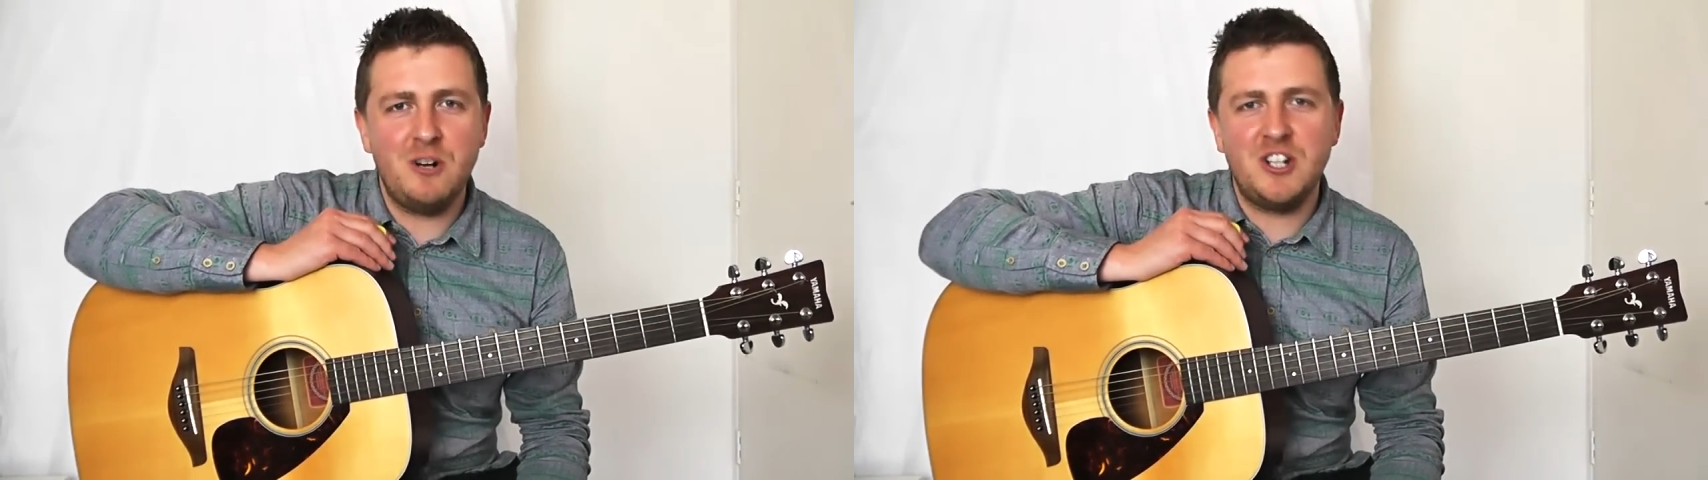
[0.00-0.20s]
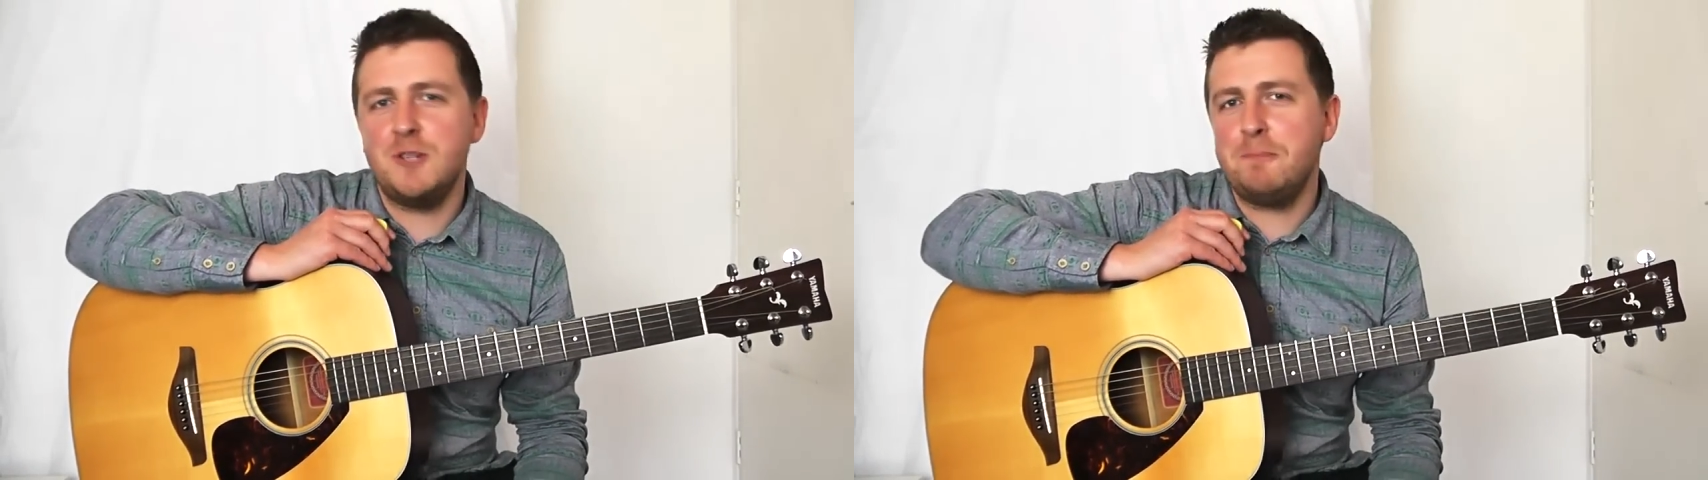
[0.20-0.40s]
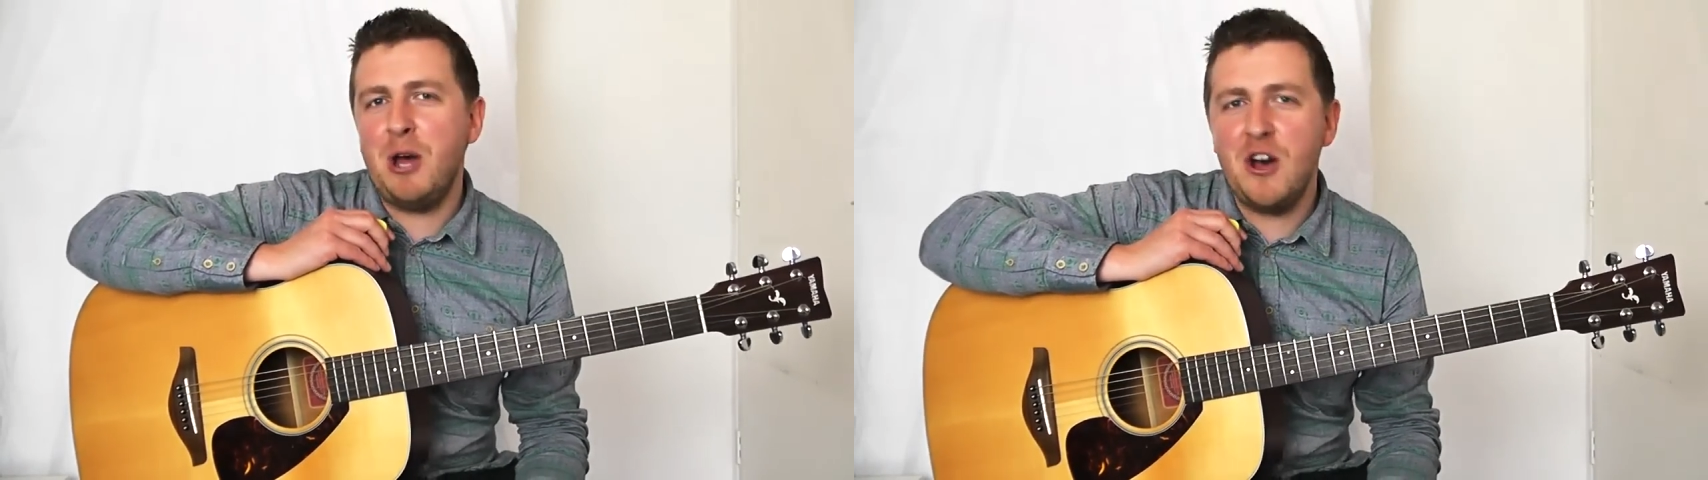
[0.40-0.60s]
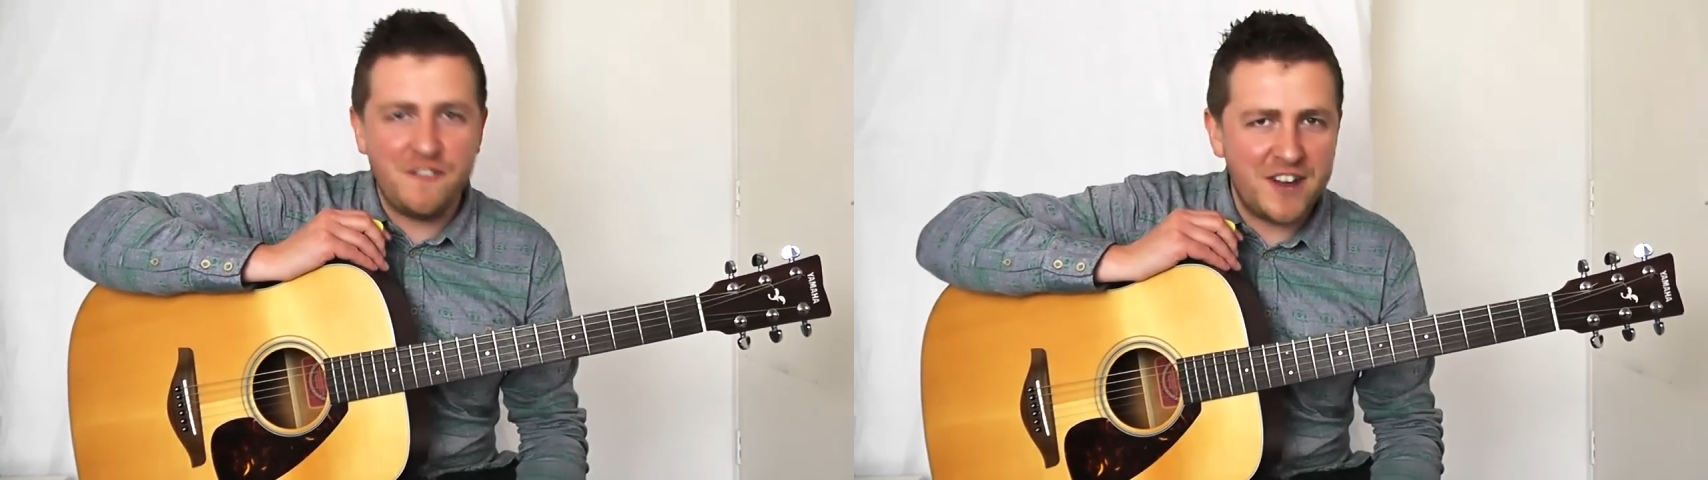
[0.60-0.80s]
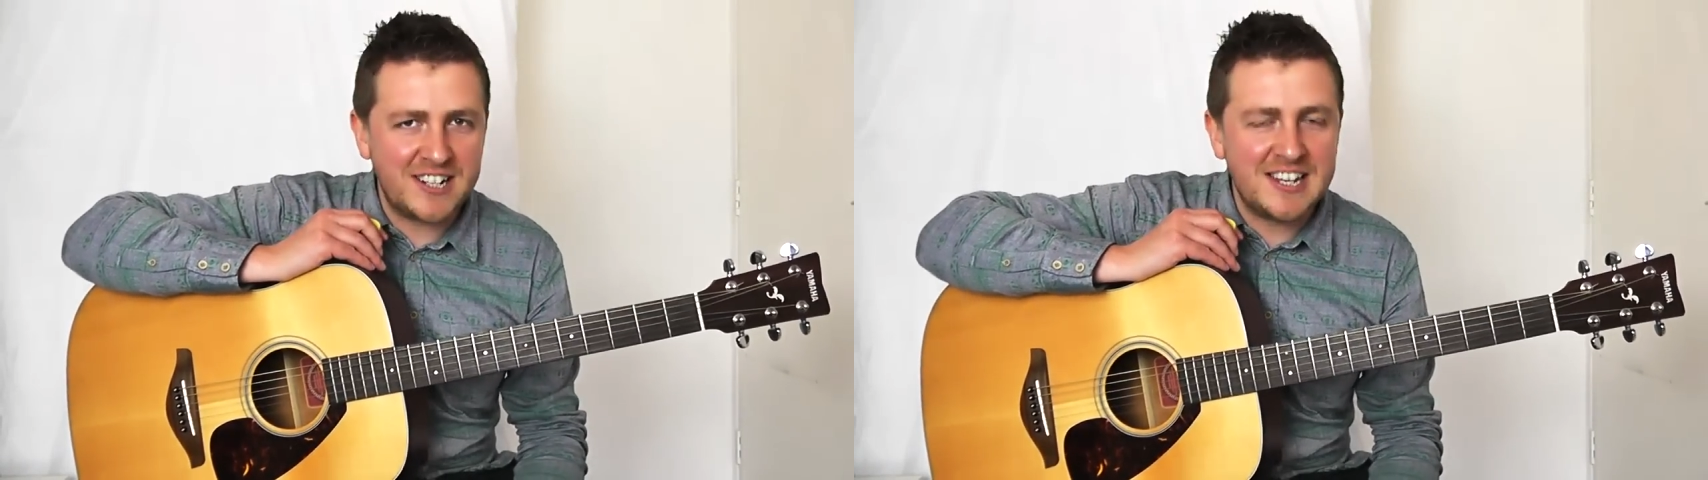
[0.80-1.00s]
which is
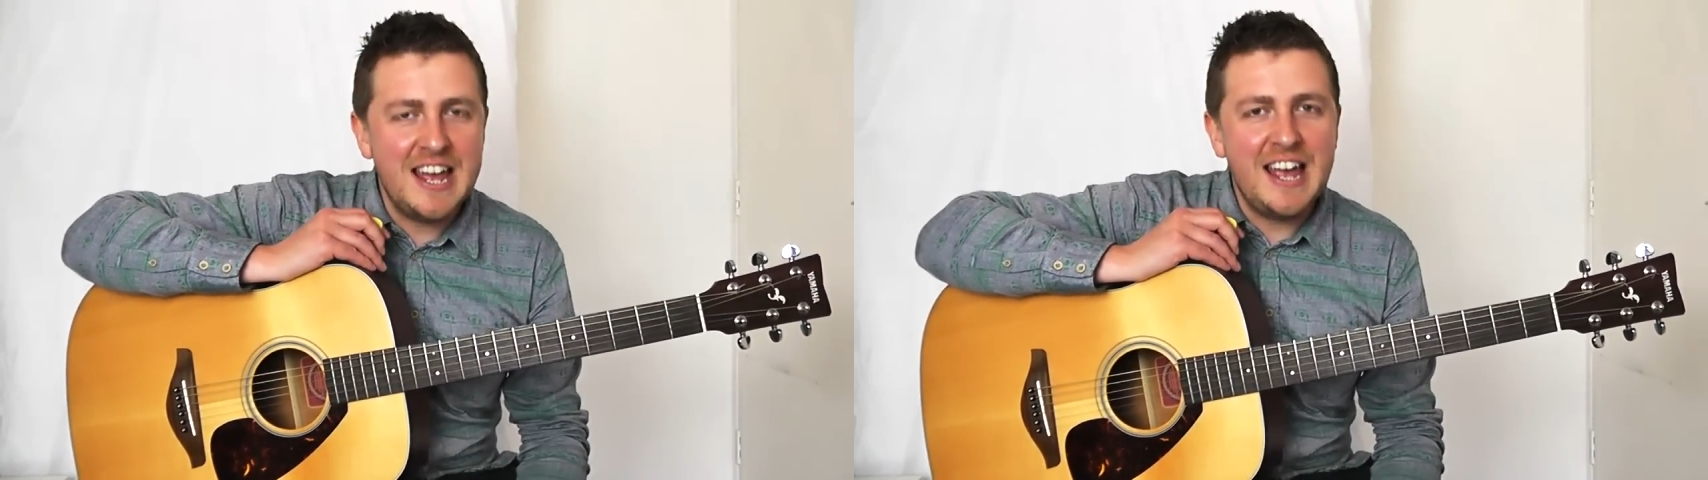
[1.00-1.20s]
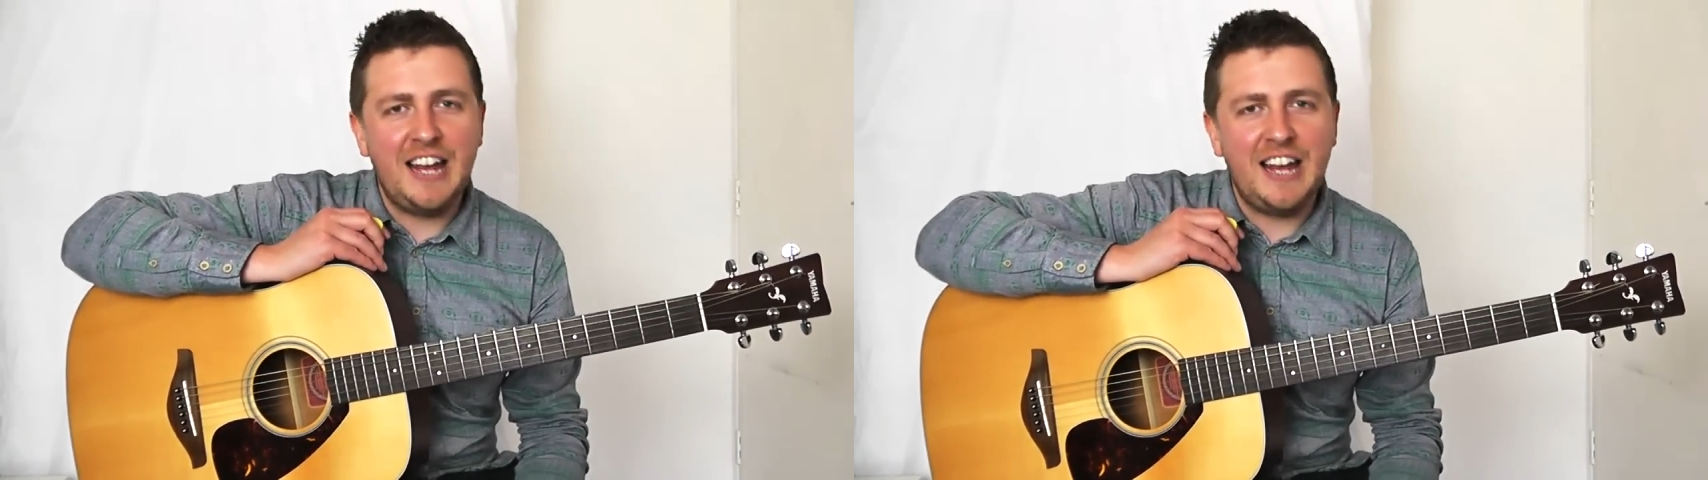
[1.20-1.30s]
perfect